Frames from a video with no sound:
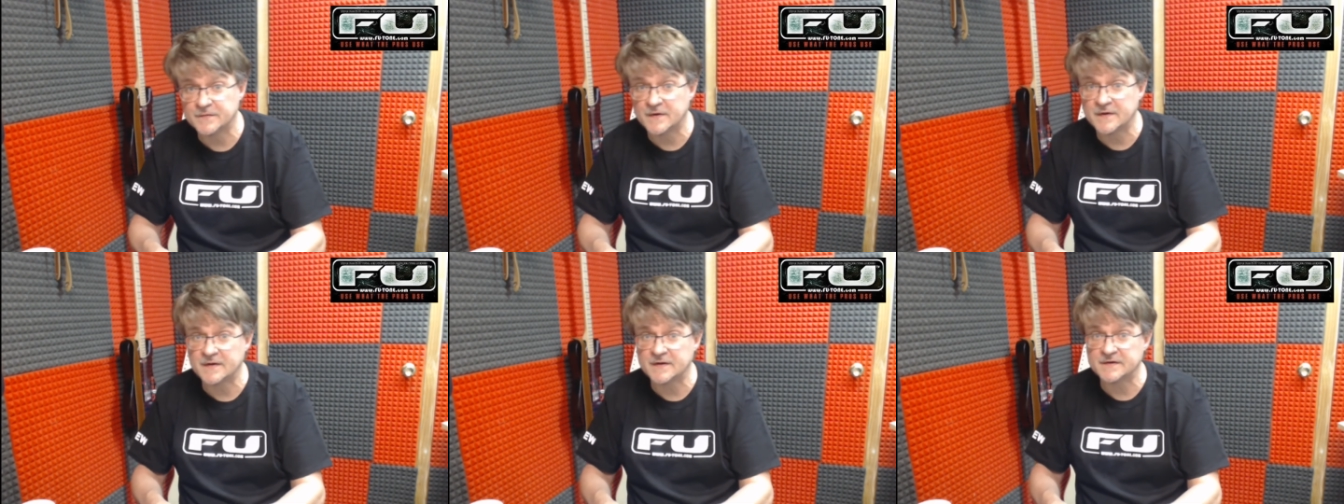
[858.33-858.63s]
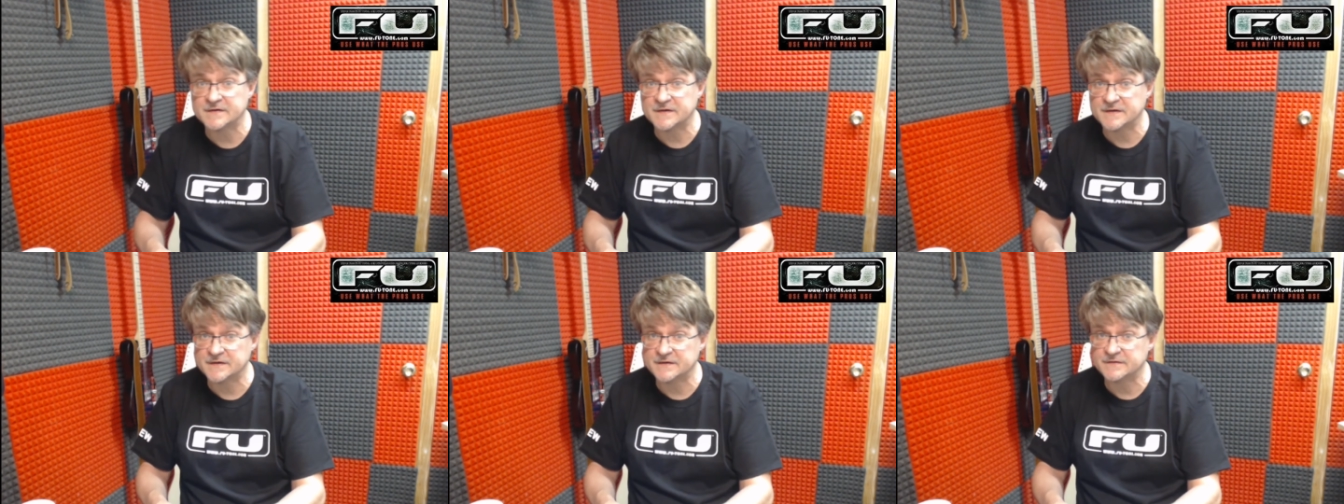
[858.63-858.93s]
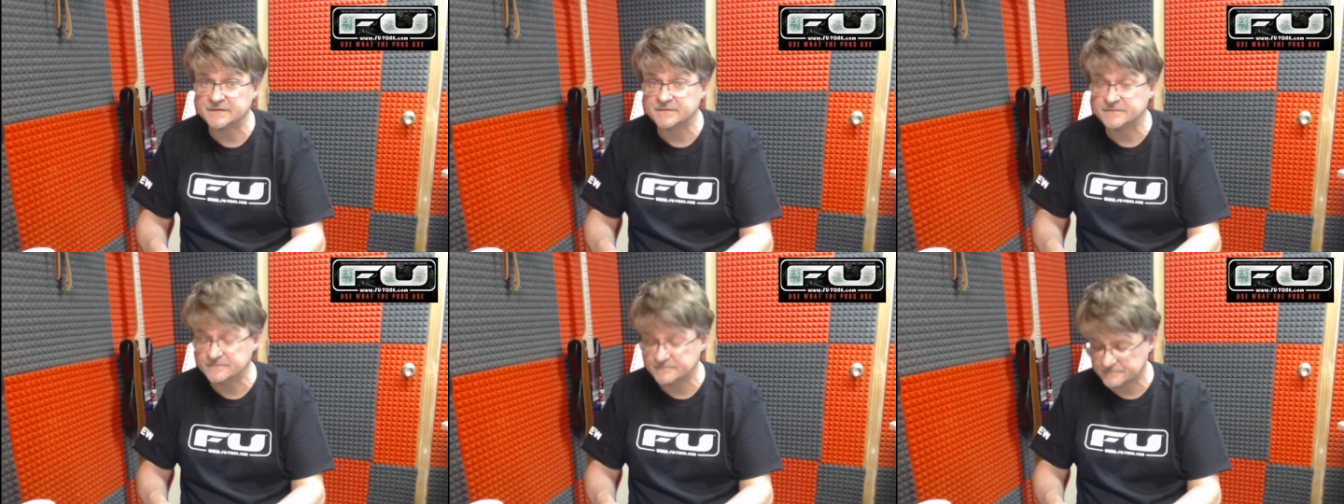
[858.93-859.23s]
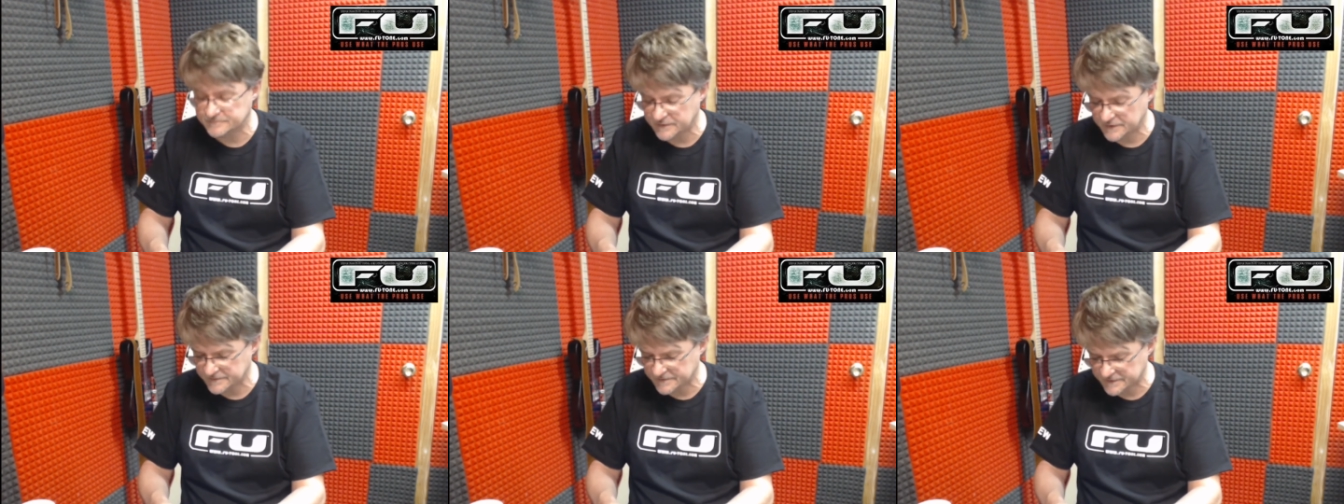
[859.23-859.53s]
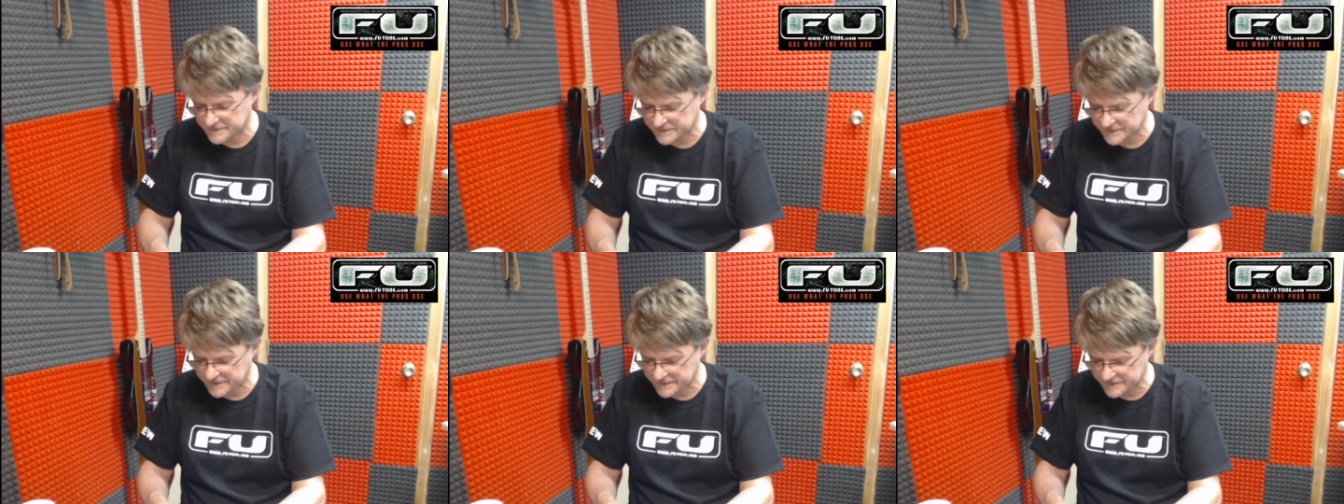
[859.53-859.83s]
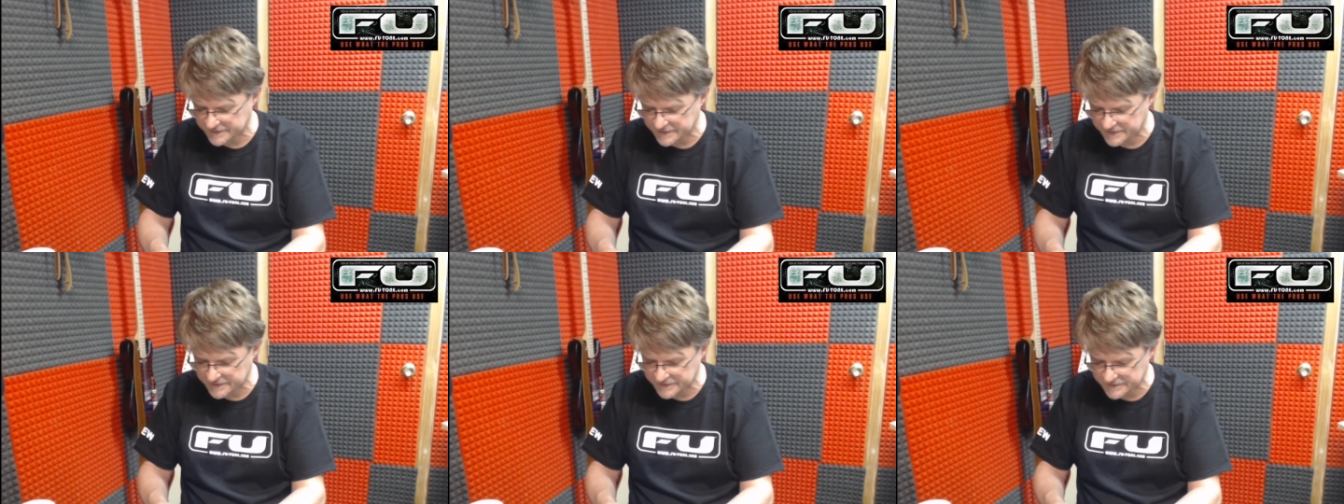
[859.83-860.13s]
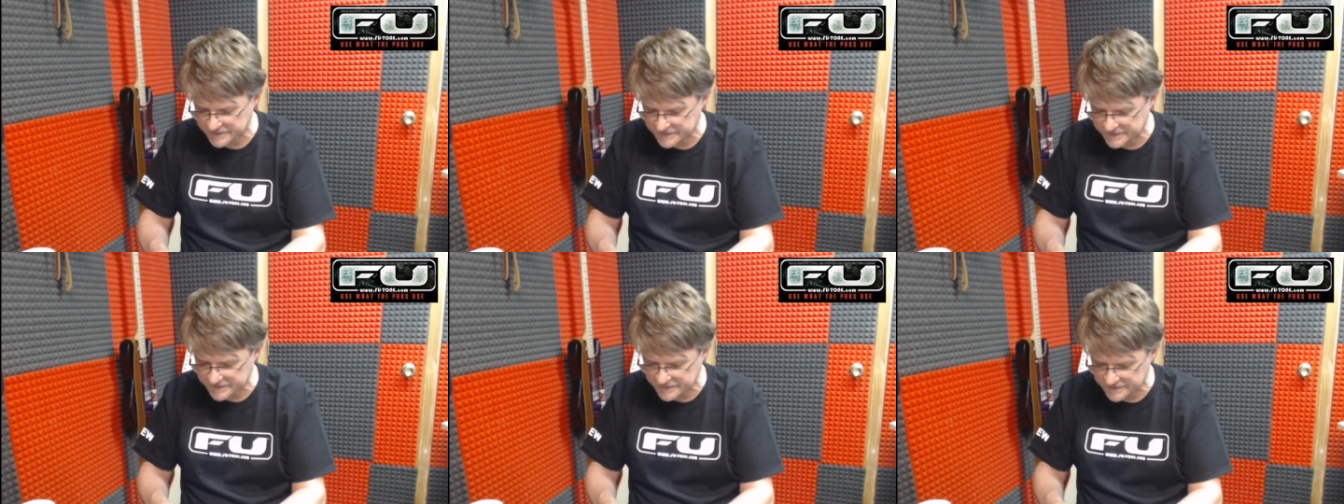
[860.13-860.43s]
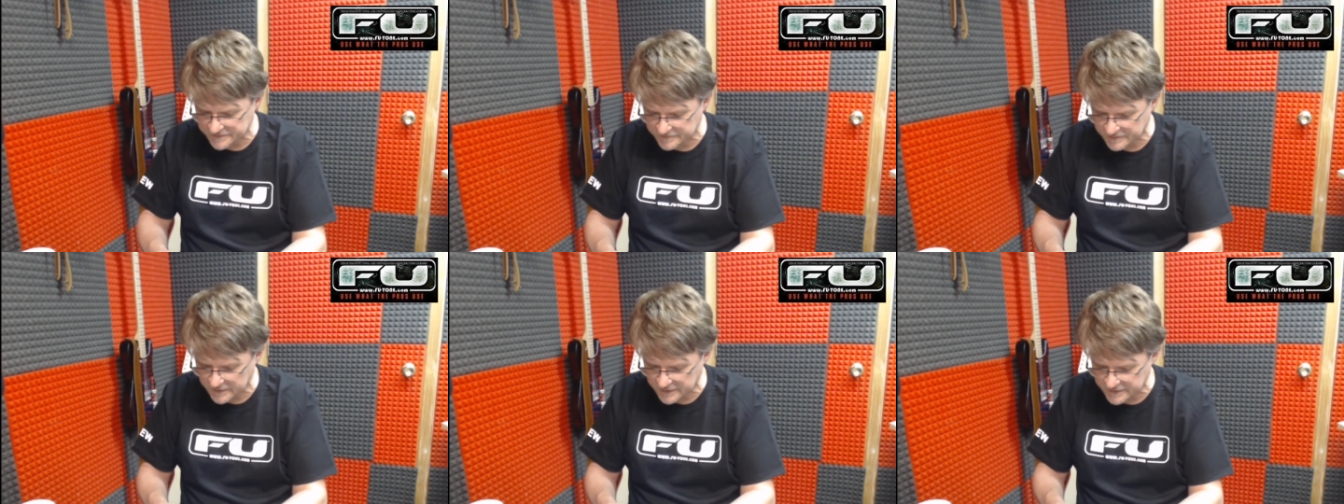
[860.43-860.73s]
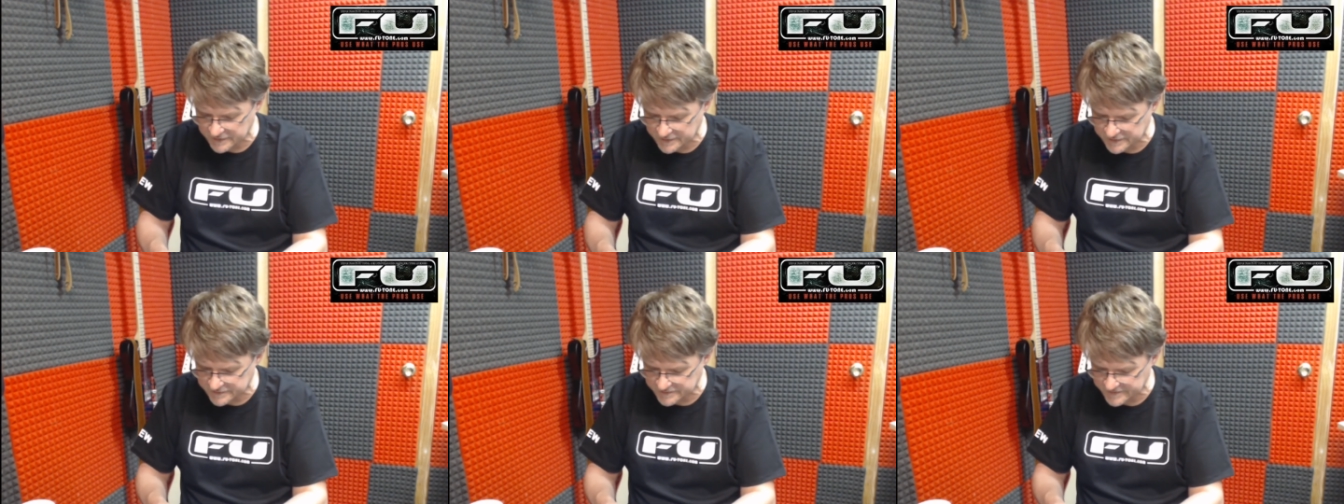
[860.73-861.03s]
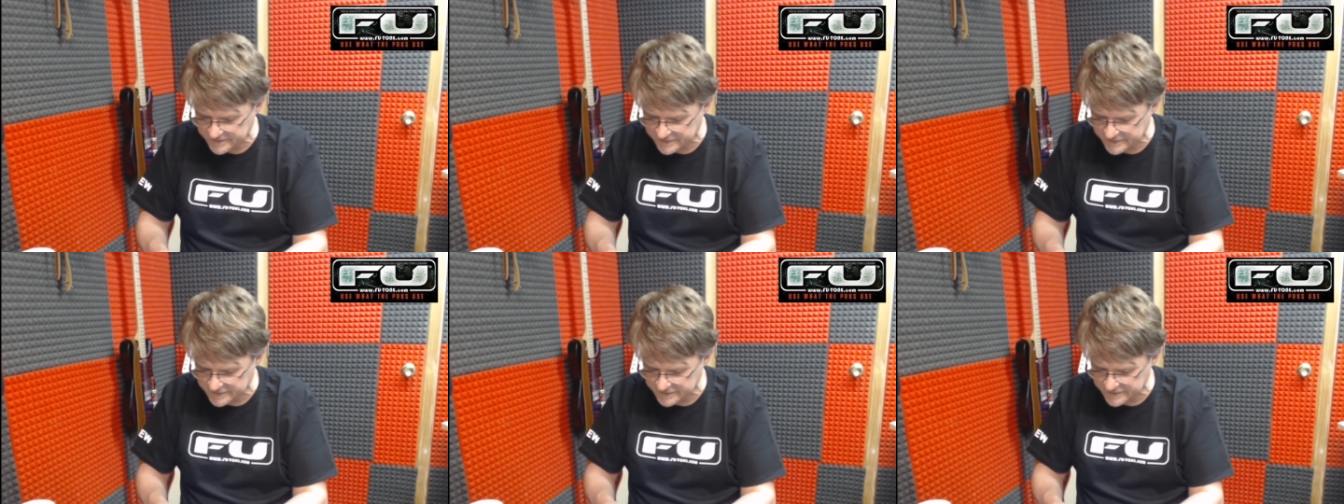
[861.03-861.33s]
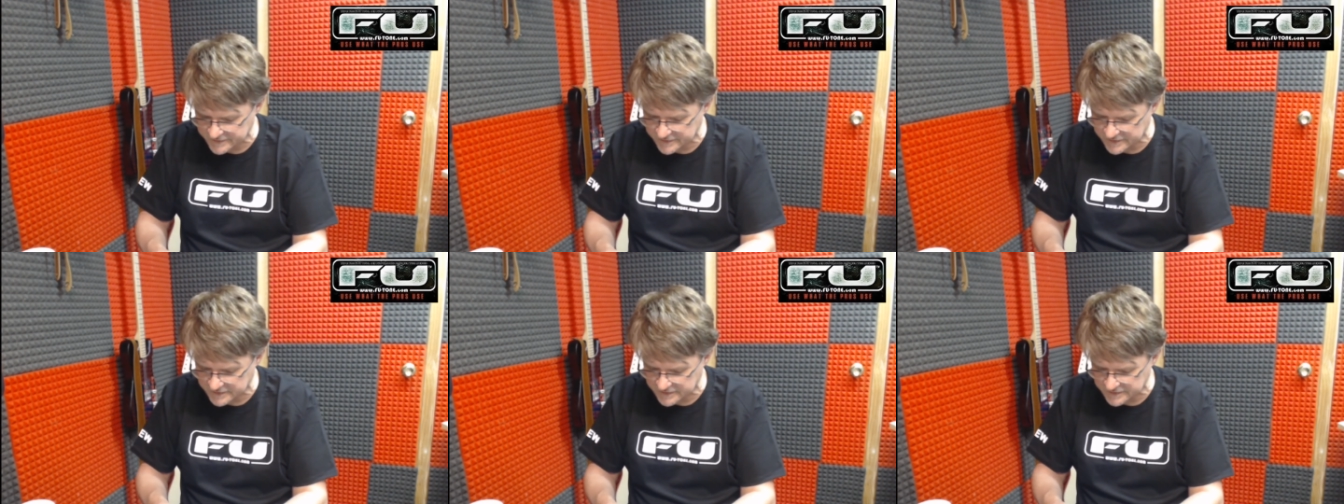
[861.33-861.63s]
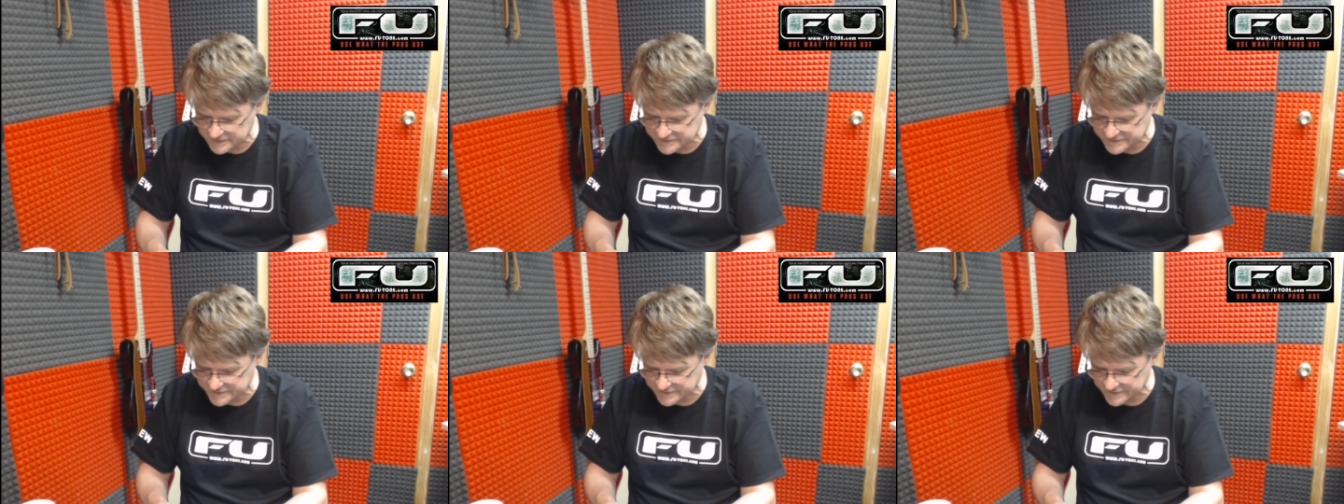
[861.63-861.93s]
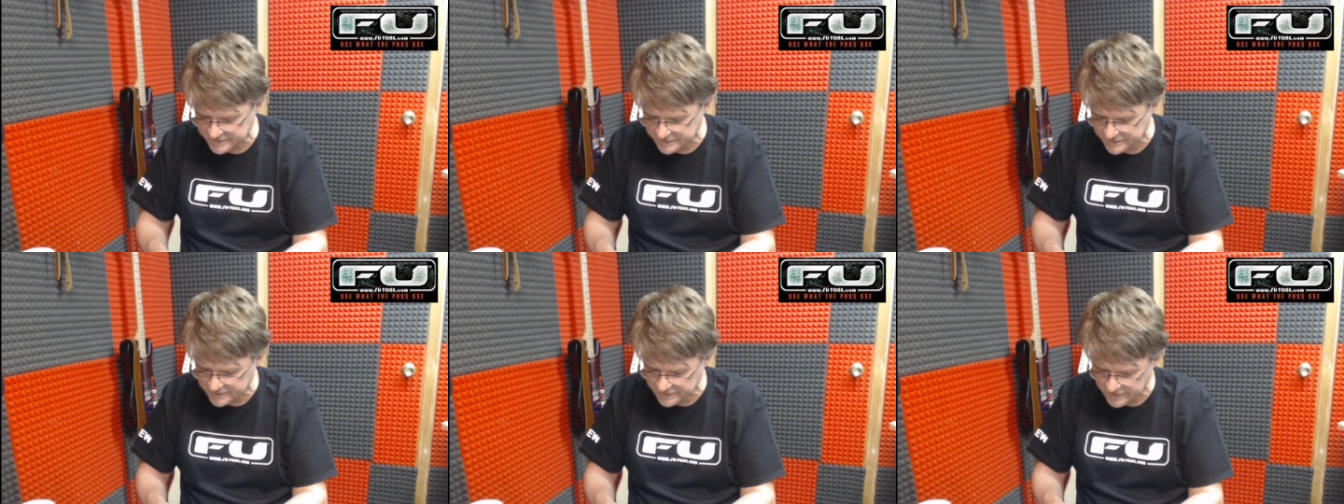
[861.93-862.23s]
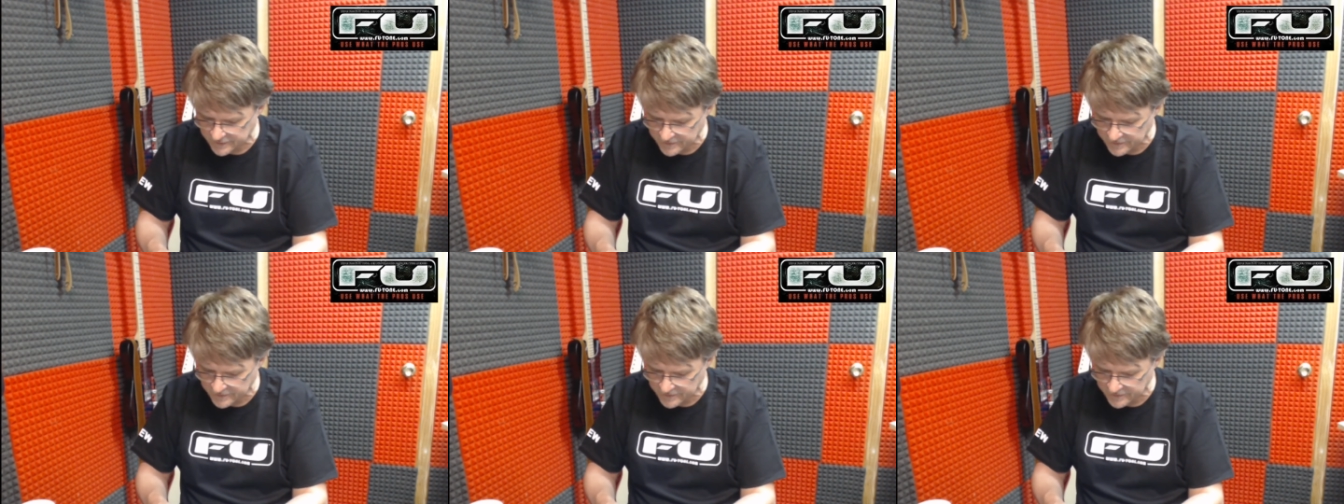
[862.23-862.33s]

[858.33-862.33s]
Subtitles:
Product has pretty much anything you need in the market to make your guitar sing.